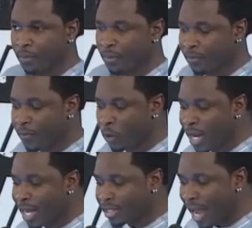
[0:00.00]
Feel
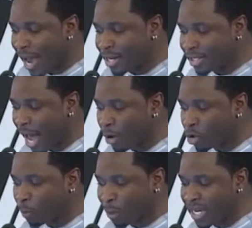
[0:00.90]
that silence how
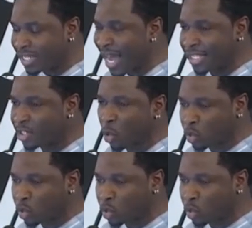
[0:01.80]
you please and still